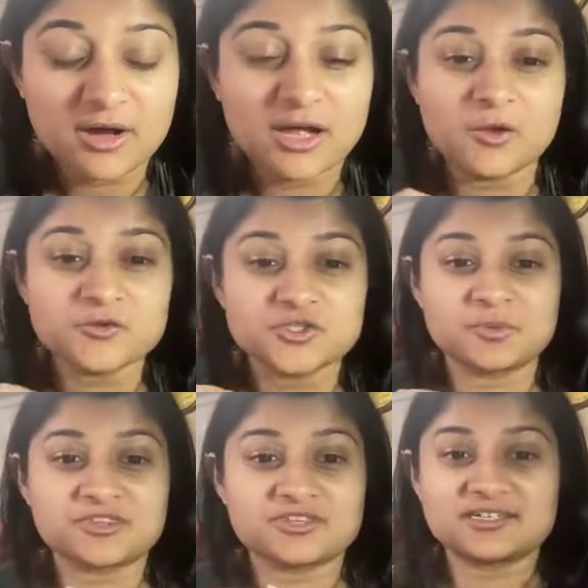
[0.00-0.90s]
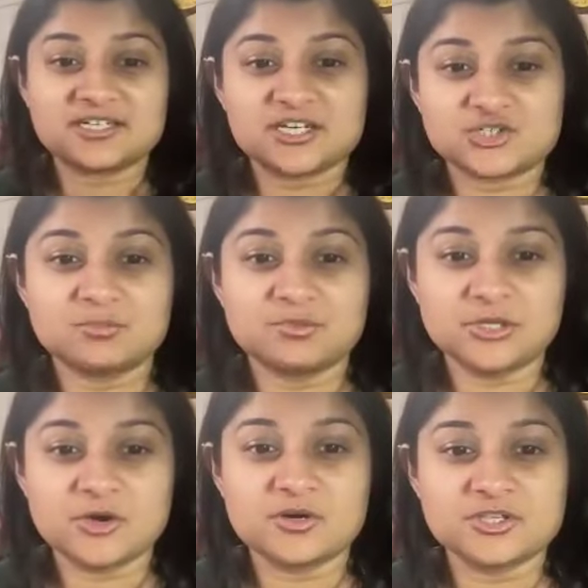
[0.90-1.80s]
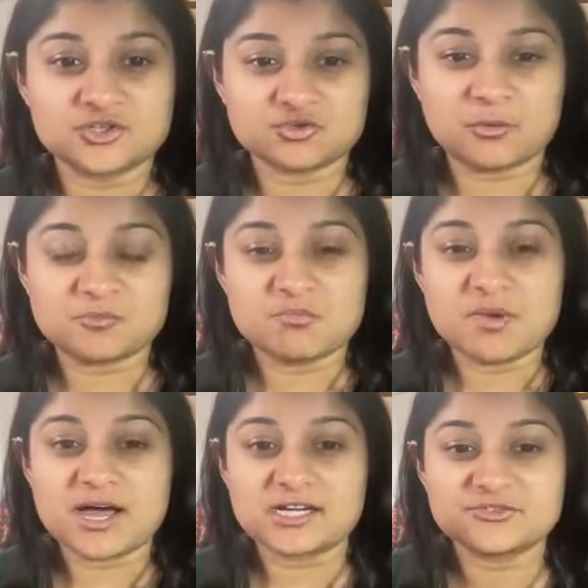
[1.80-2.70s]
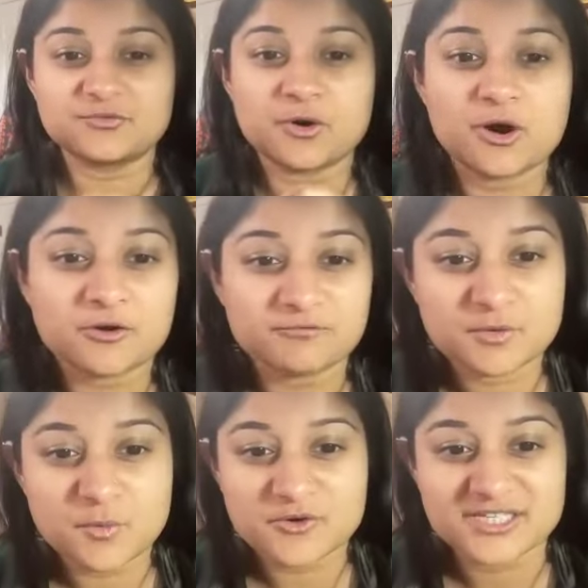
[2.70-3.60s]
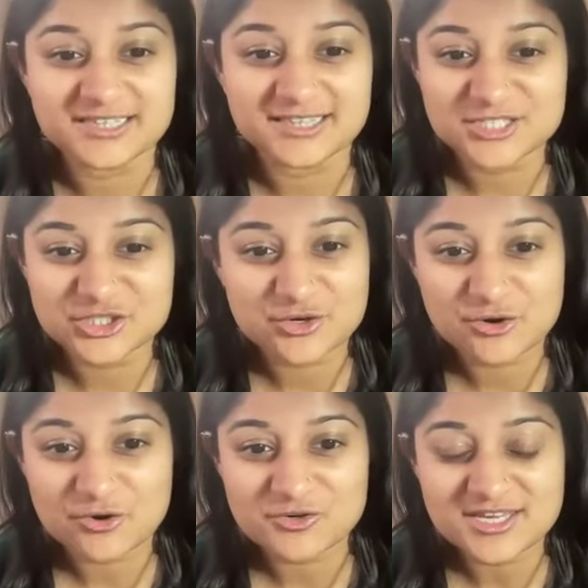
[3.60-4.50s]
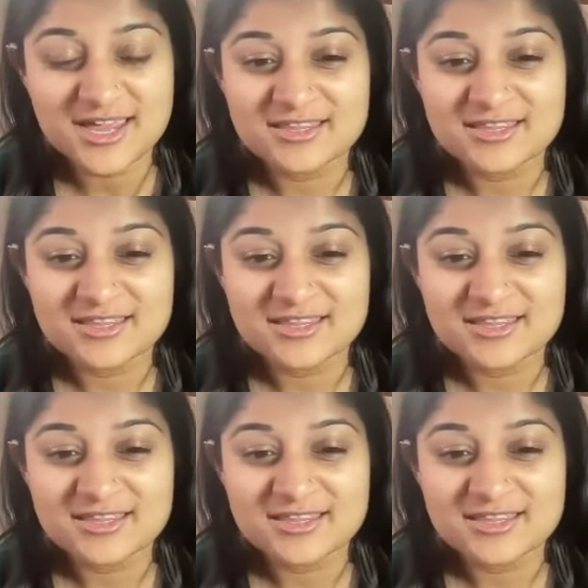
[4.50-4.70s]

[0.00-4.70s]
I'll also put the citation below on the description box for our viewers and listeners.